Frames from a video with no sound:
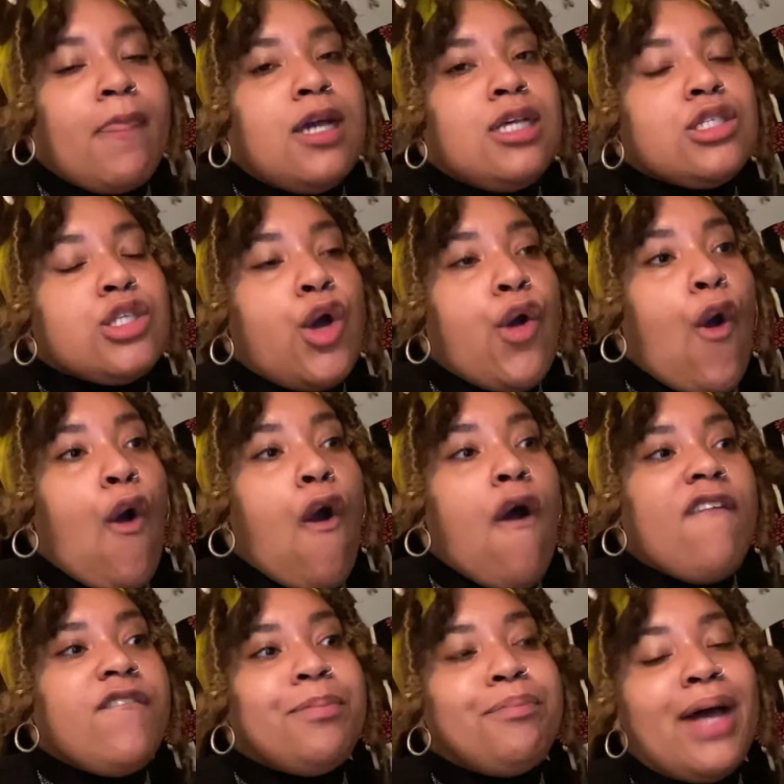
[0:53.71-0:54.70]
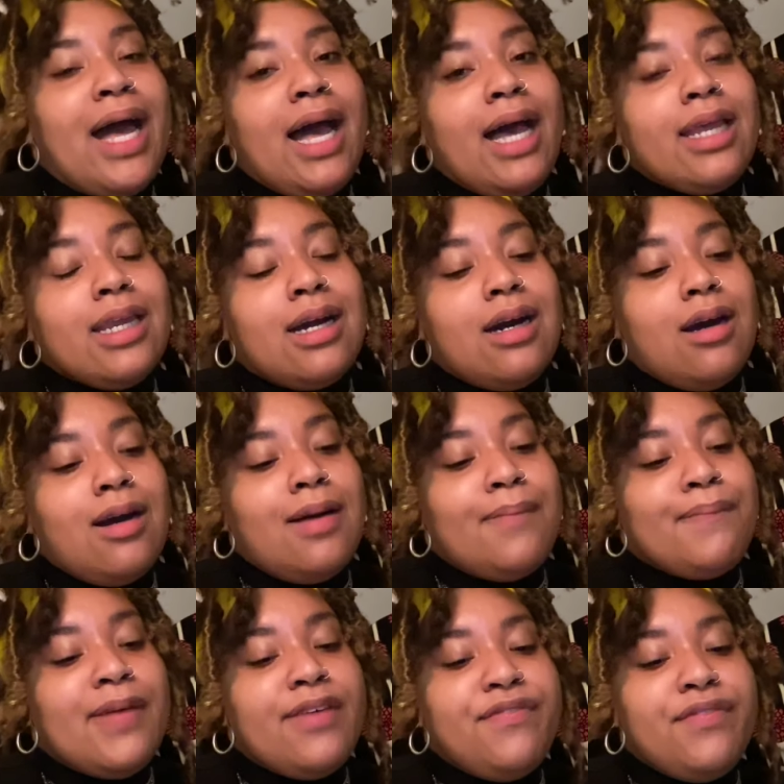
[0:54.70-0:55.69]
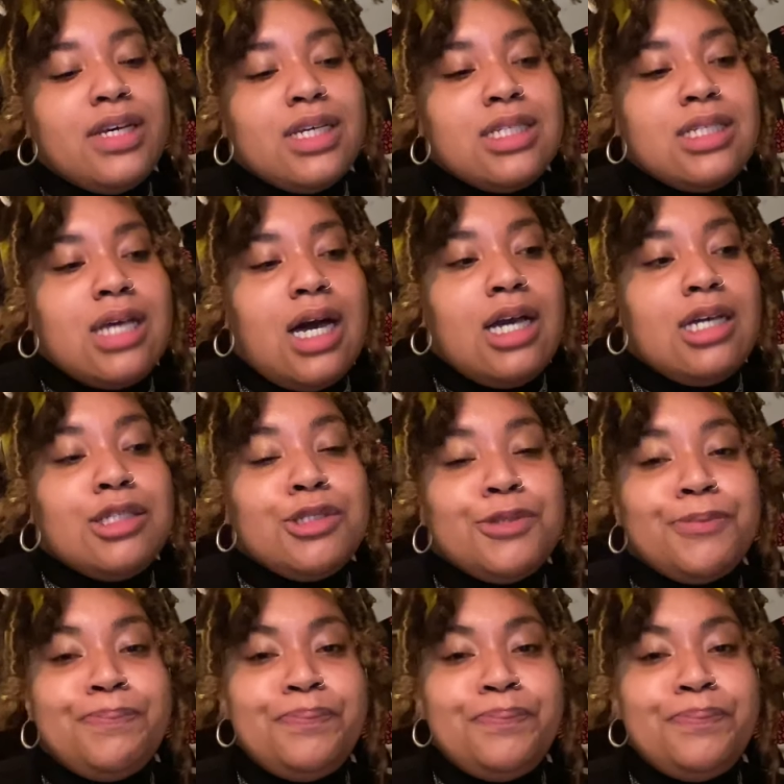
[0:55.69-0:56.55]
So off bat, my fixed signs,